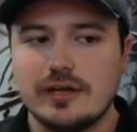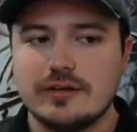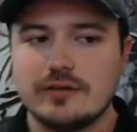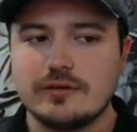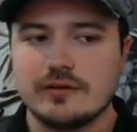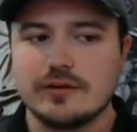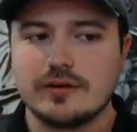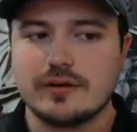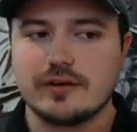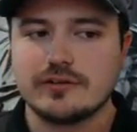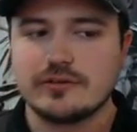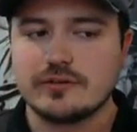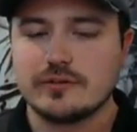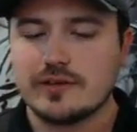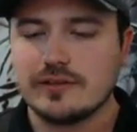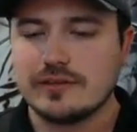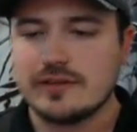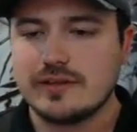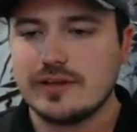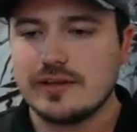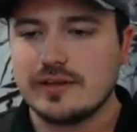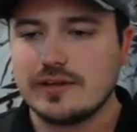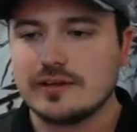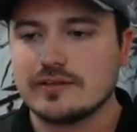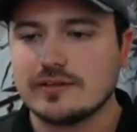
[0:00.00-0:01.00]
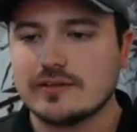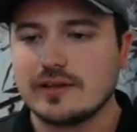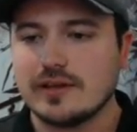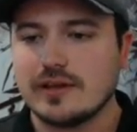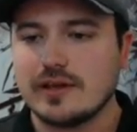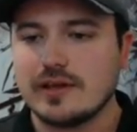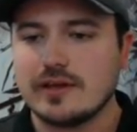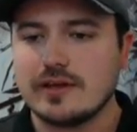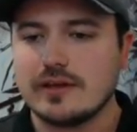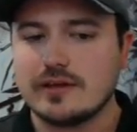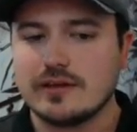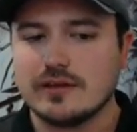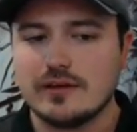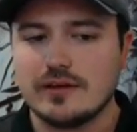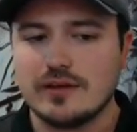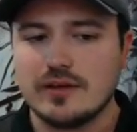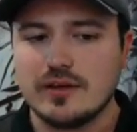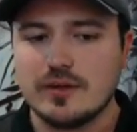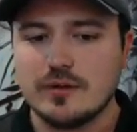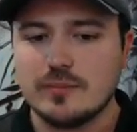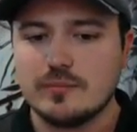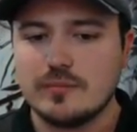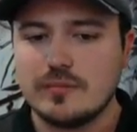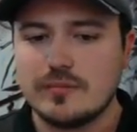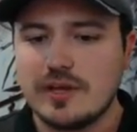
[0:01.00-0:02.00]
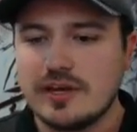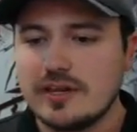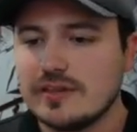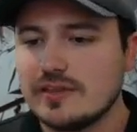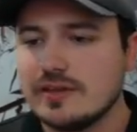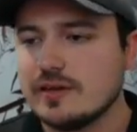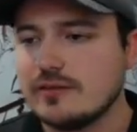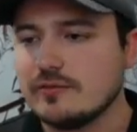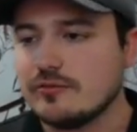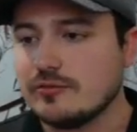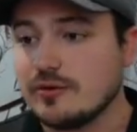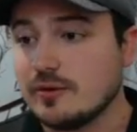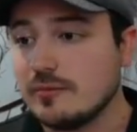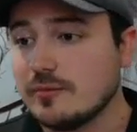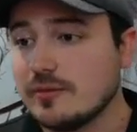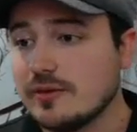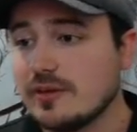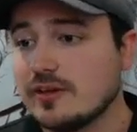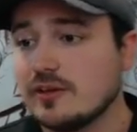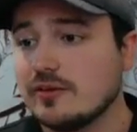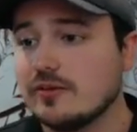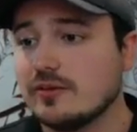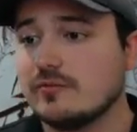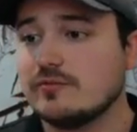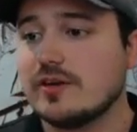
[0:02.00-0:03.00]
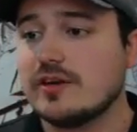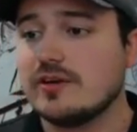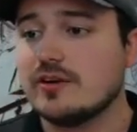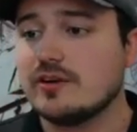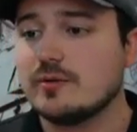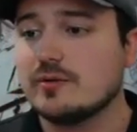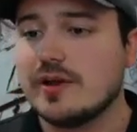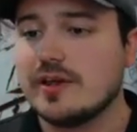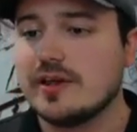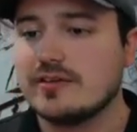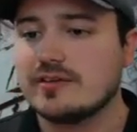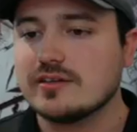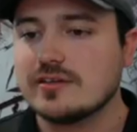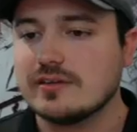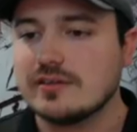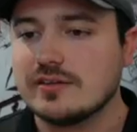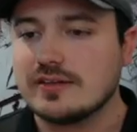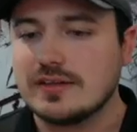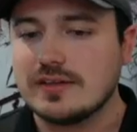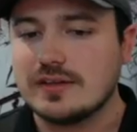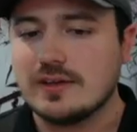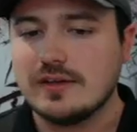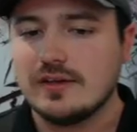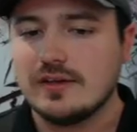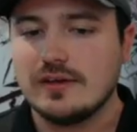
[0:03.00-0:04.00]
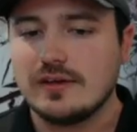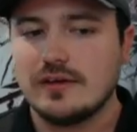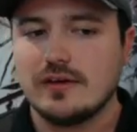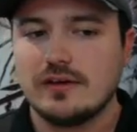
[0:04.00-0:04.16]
You can also get things like anything from the guild vendor, basically.